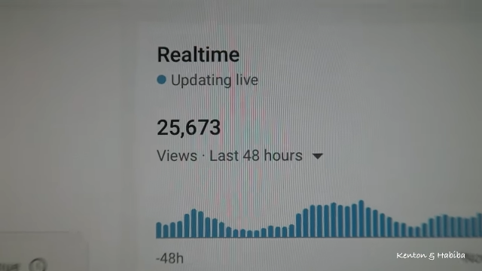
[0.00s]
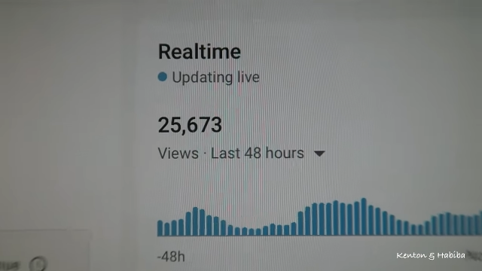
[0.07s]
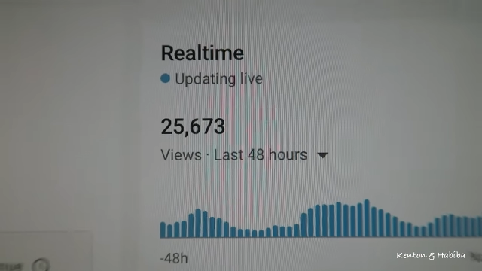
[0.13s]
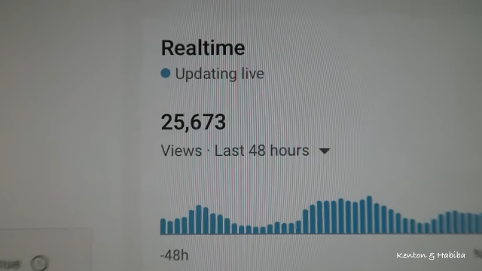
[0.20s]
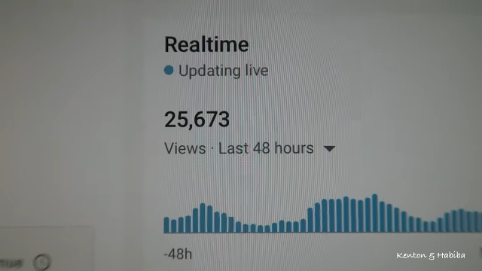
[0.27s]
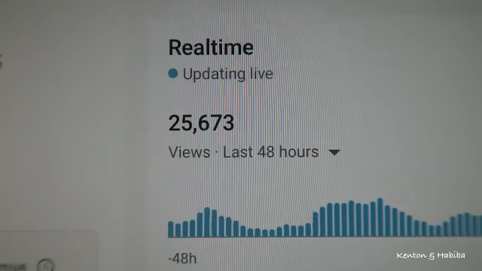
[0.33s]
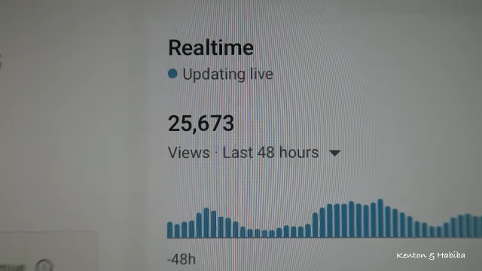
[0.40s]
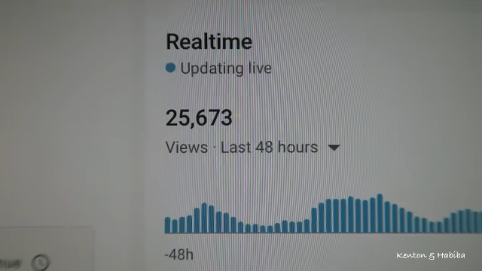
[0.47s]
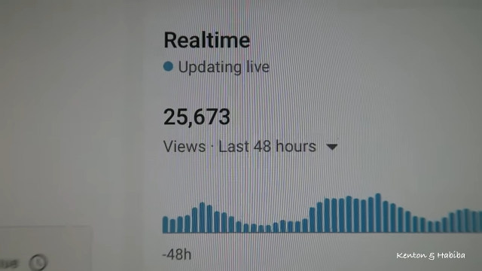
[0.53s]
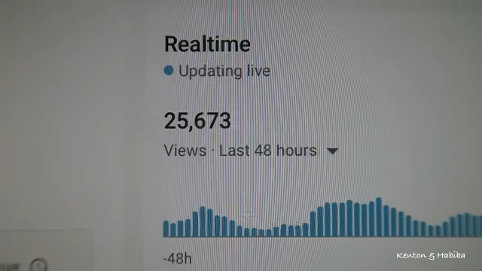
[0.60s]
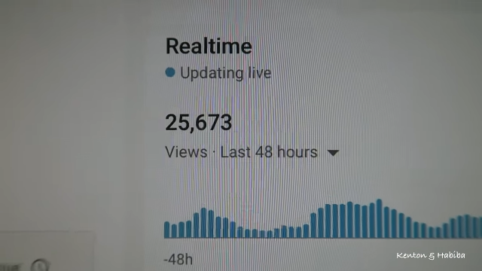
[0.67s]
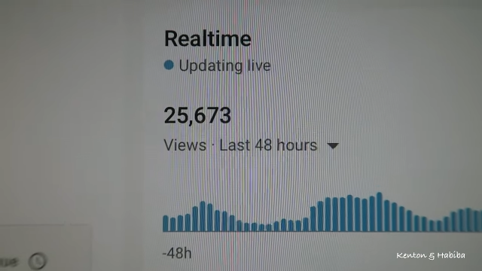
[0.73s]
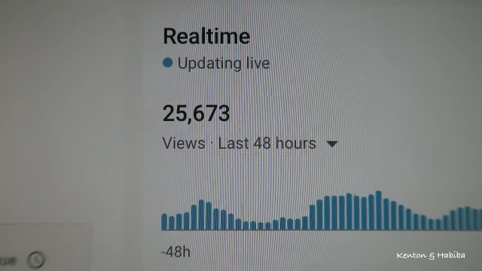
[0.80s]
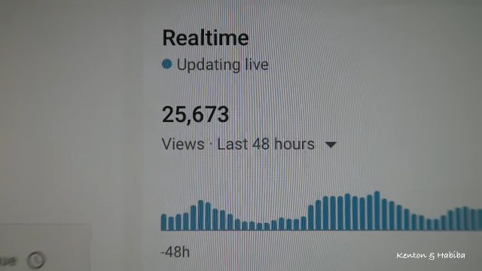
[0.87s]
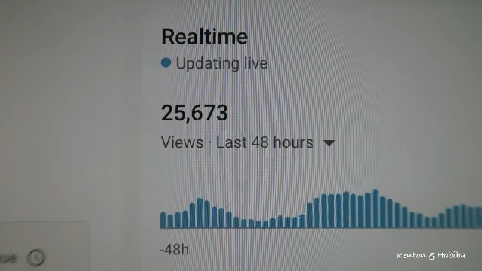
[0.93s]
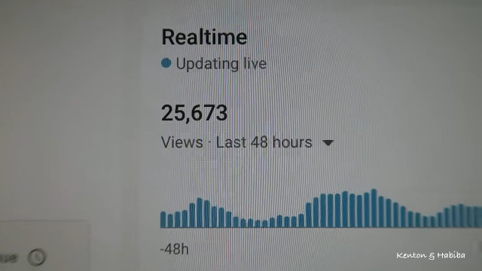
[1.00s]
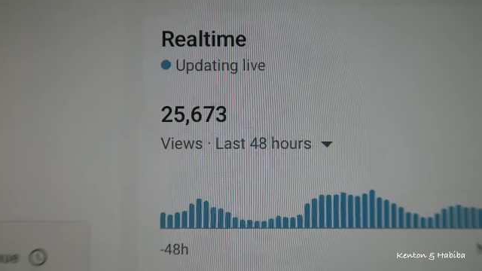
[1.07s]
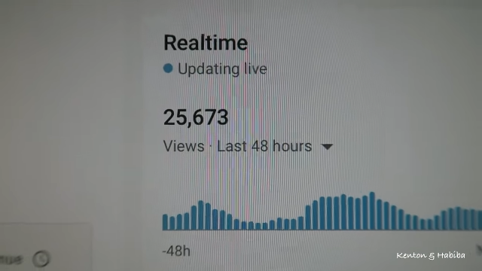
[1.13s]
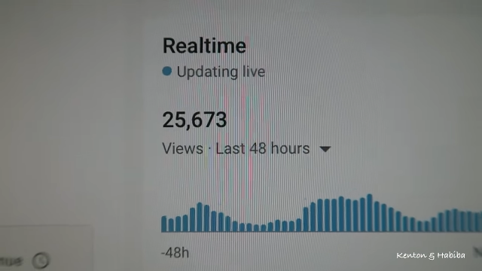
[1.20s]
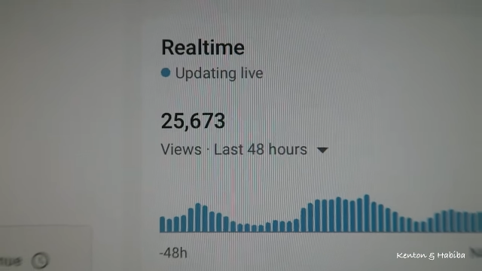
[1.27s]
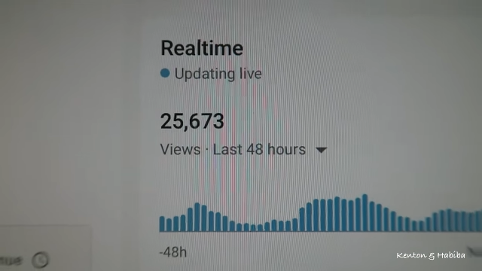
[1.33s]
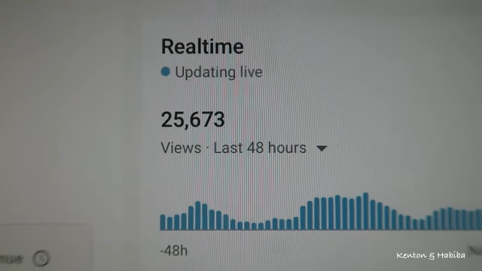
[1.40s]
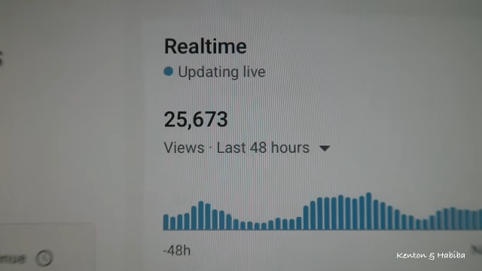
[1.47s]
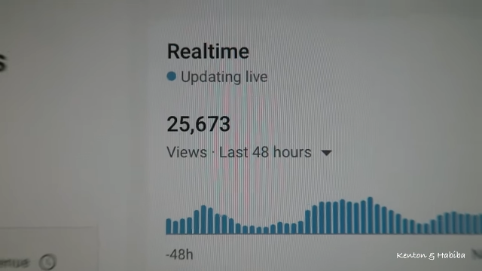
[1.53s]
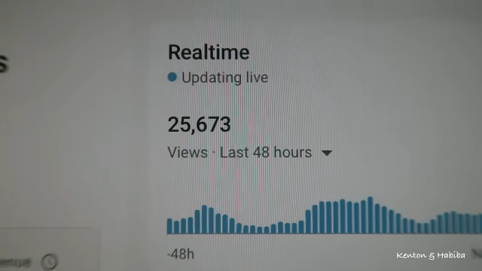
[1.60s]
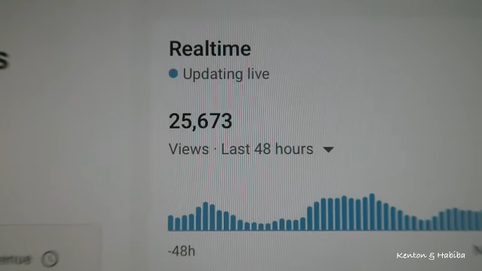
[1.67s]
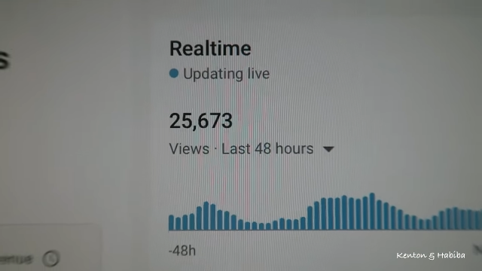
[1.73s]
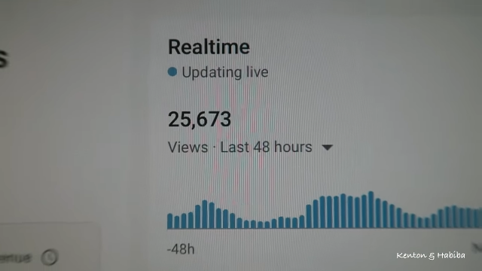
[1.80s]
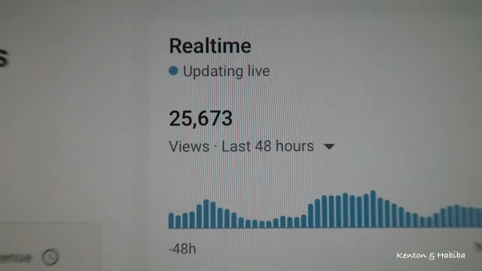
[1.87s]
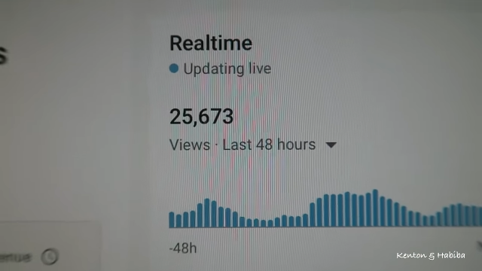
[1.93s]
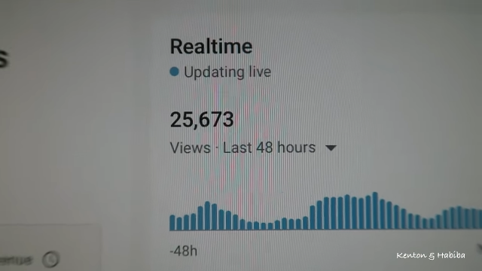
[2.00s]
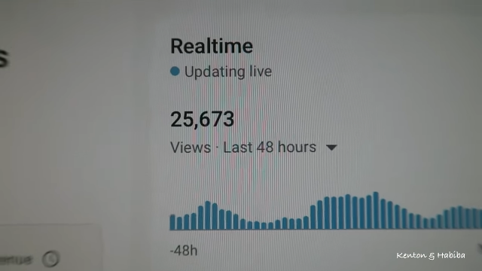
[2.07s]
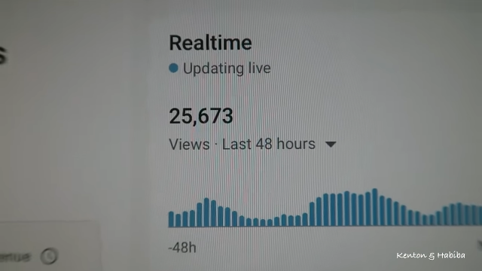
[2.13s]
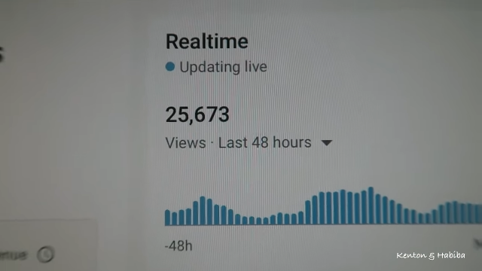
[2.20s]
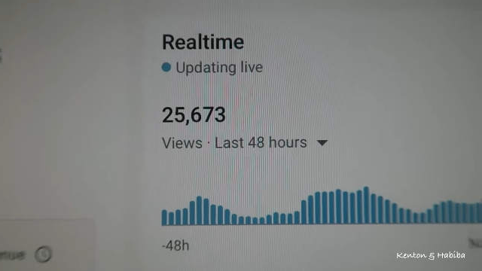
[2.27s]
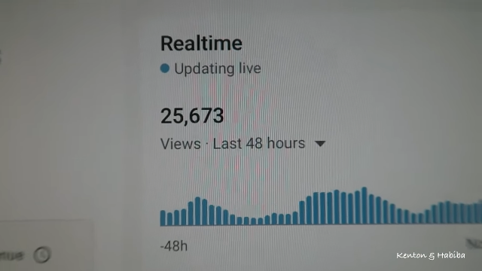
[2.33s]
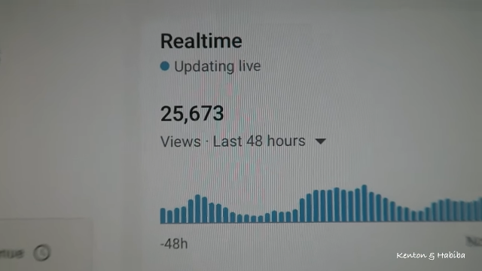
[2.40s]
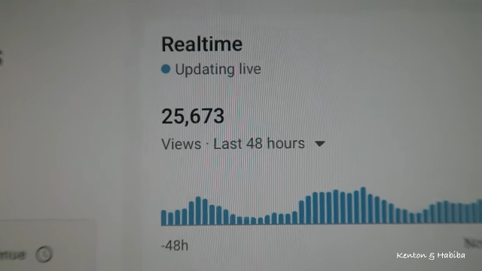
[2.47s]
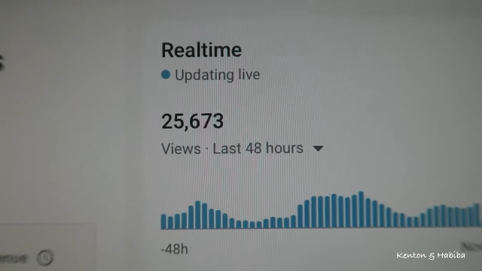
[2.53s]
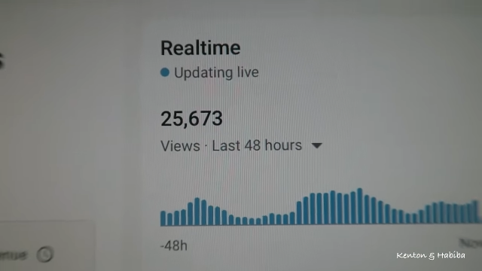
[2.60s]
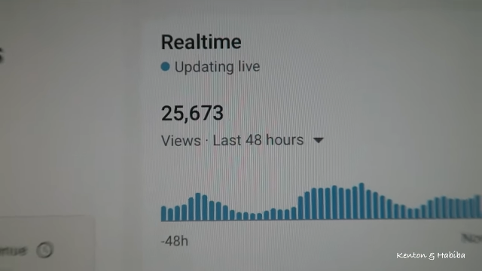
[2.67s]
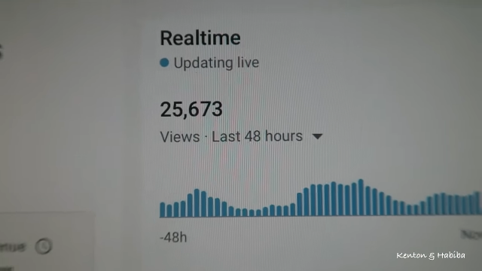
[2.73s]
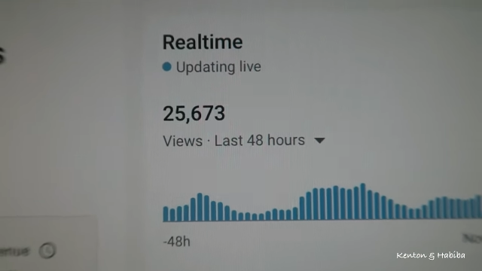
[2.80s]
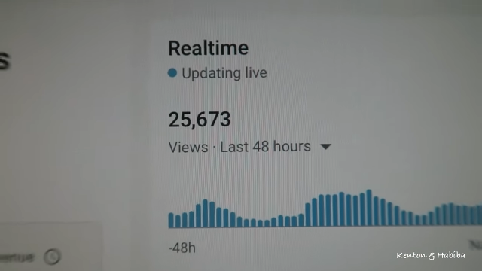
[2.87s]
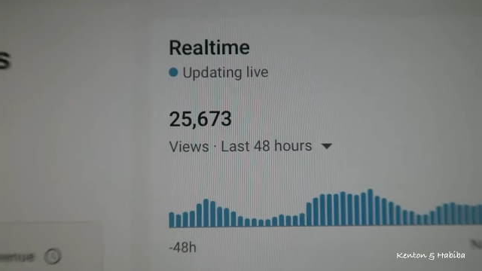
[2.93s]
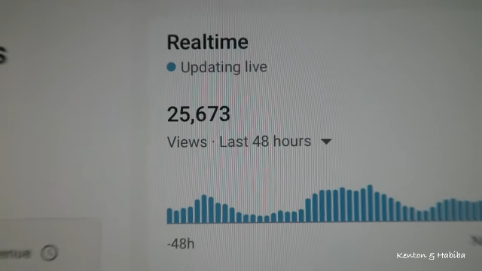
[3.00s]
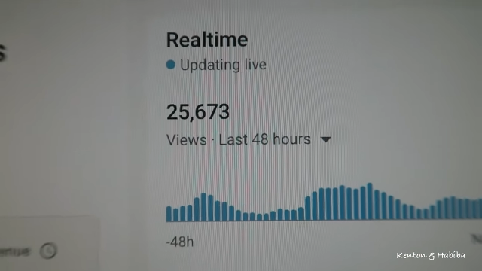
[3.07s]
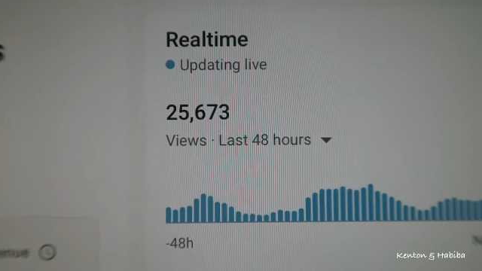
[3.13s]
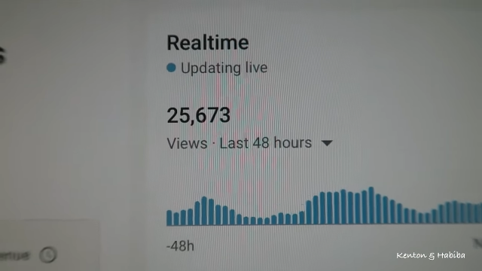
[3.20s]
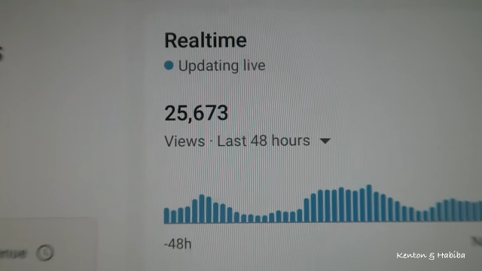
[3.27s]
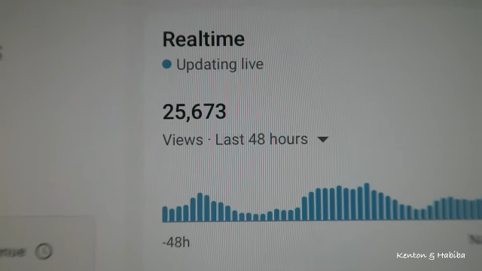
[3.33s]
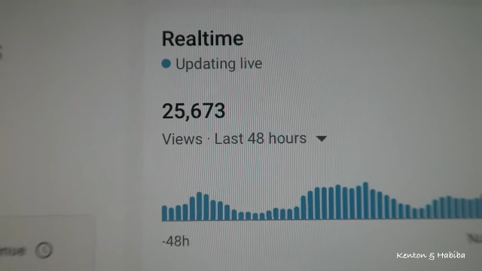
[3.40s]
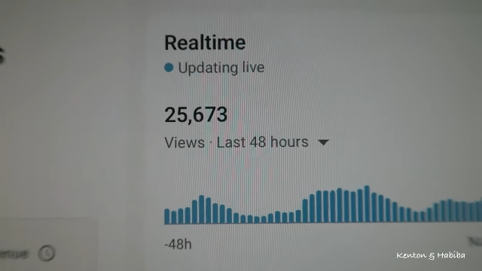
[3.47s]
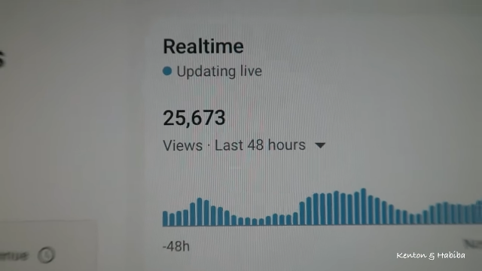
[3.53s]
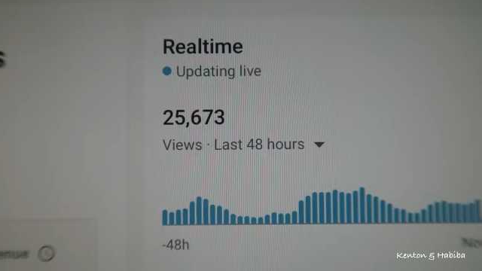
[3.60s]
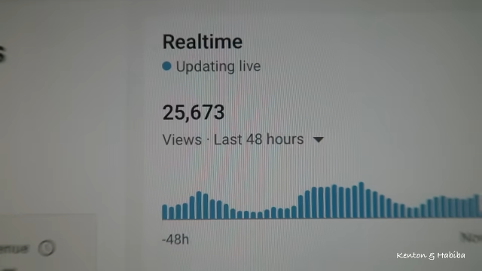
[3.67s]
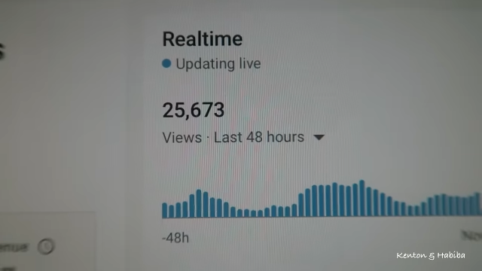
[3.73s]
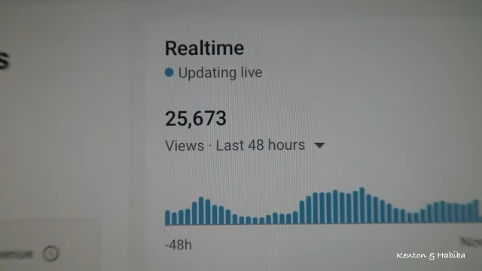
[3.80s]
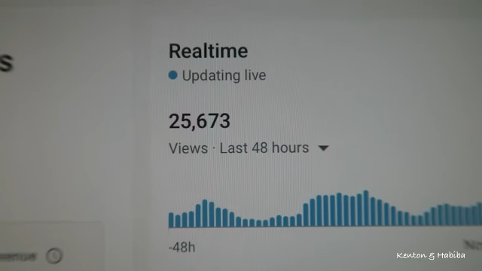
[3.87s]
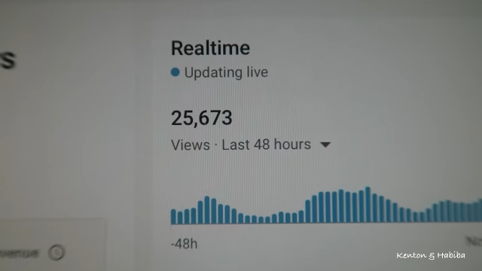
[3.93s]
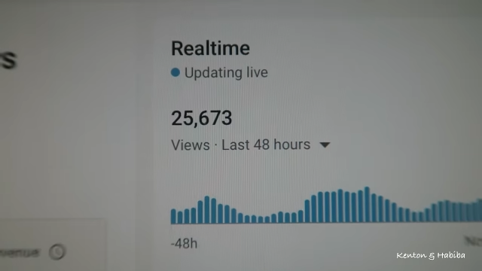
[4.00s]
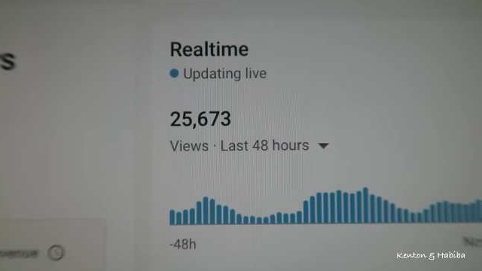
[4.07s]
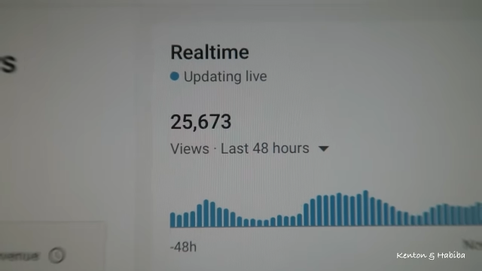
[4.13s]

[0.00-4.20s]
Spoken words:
[unreadable: no face in view]